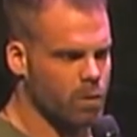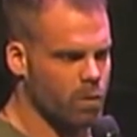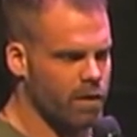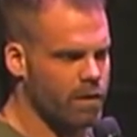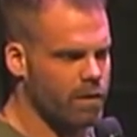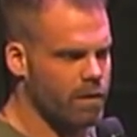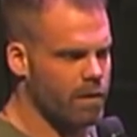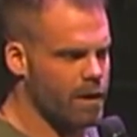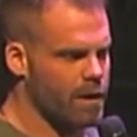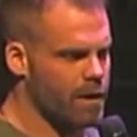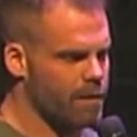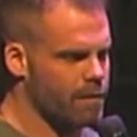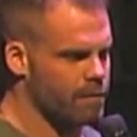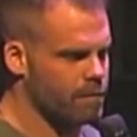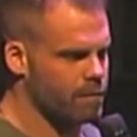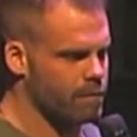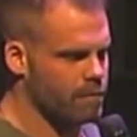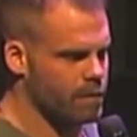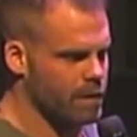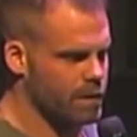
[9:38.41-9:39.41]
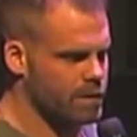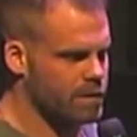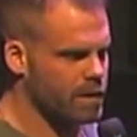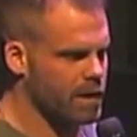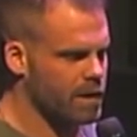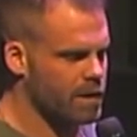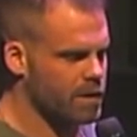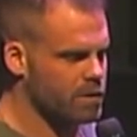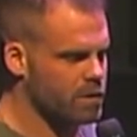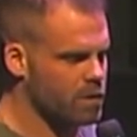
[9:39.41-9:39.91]
they
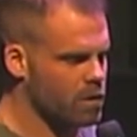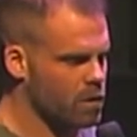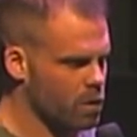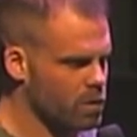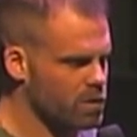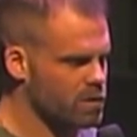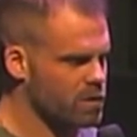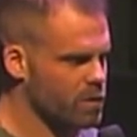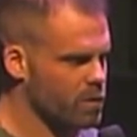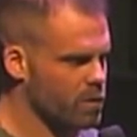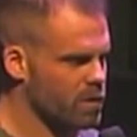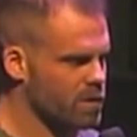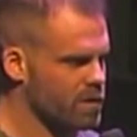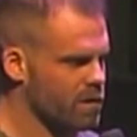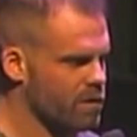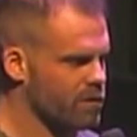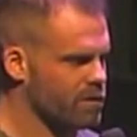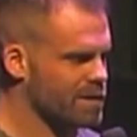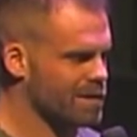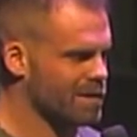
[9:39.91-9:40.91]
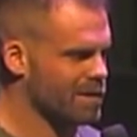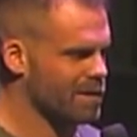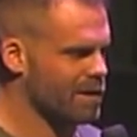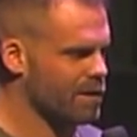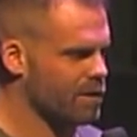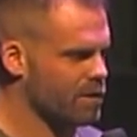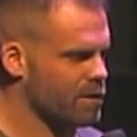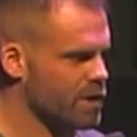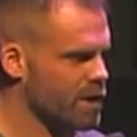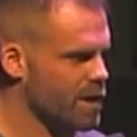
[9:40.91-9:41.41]
decided to close the doors at our facility in
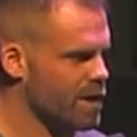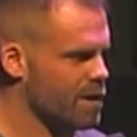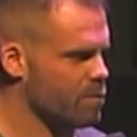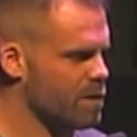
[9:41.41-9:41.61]
Regina.